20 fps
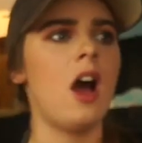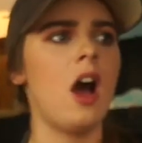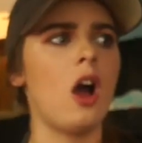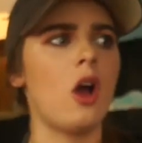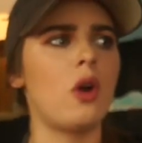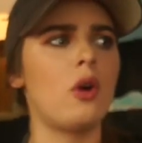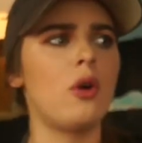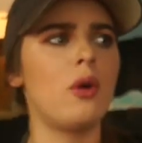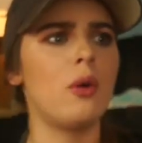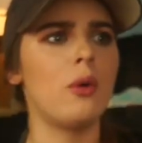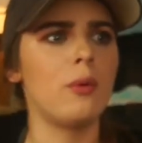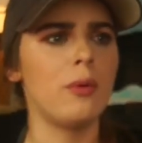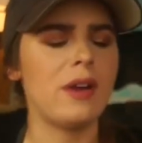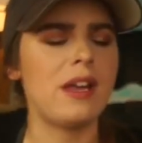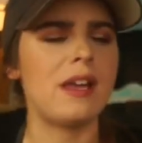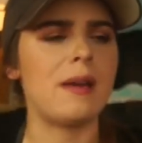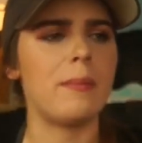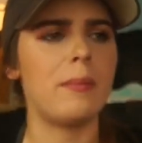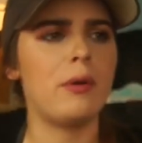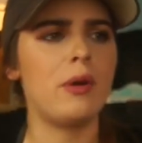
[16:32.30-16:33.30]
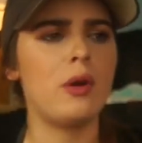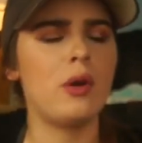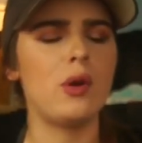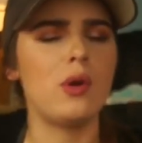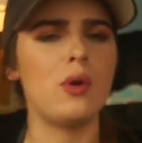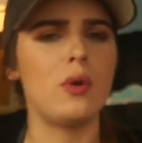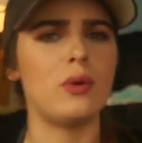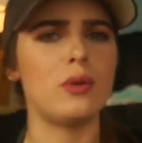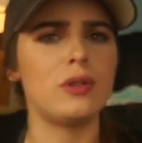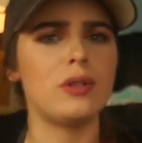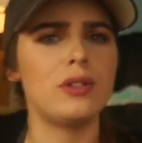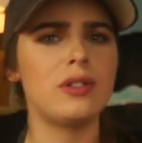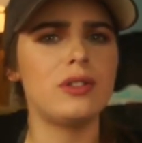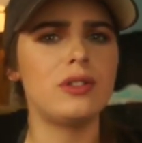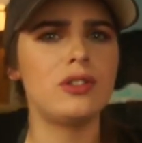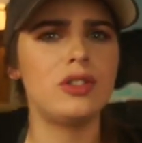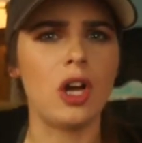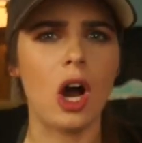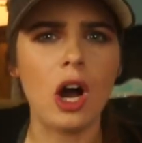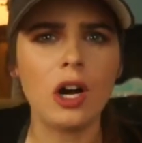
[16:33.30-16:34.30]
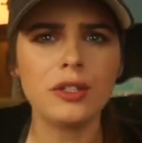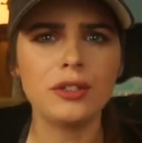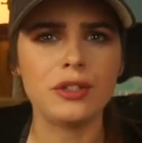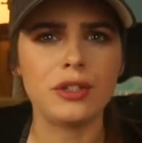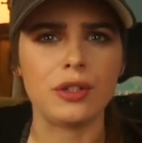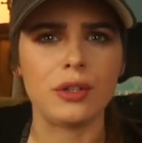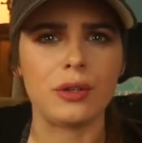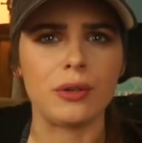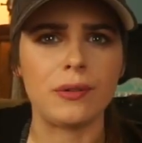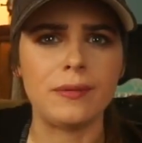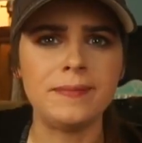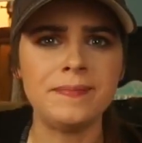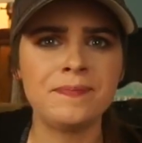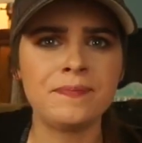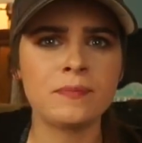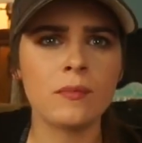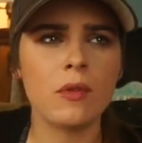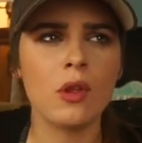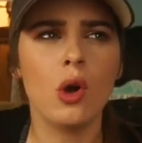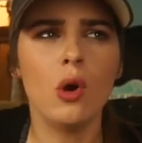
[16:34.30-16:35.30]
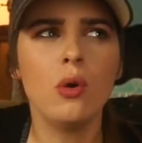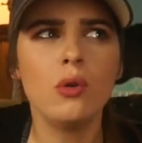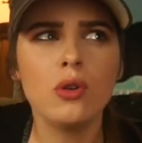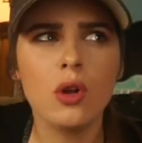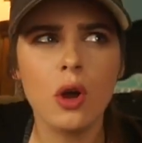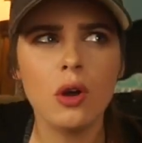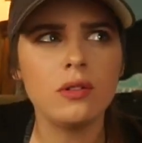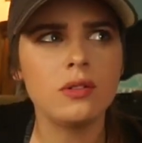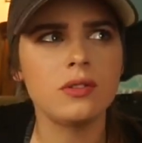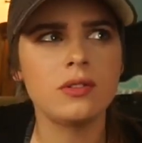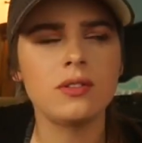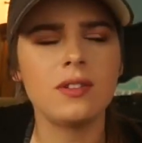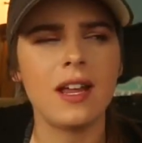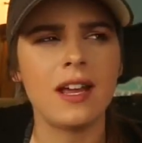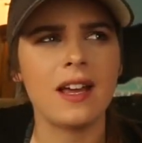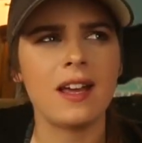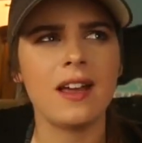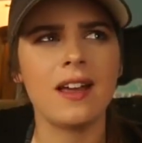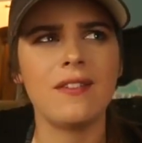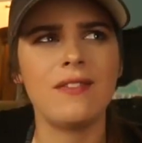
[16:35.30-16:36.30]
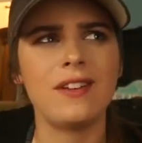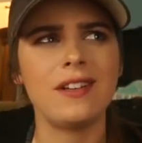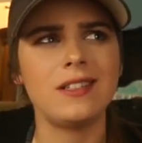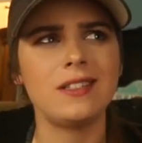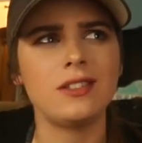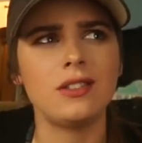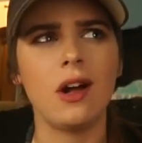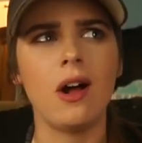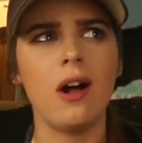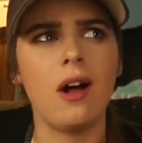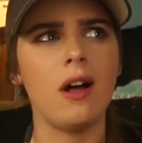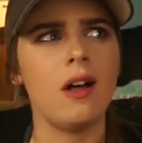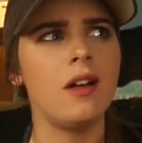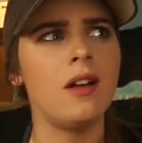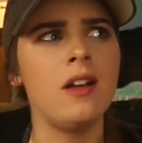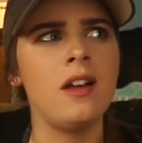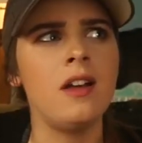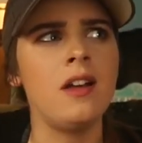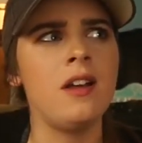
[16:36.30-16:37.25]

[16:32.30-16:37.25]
a creep who stalked you. Who knows like if he saw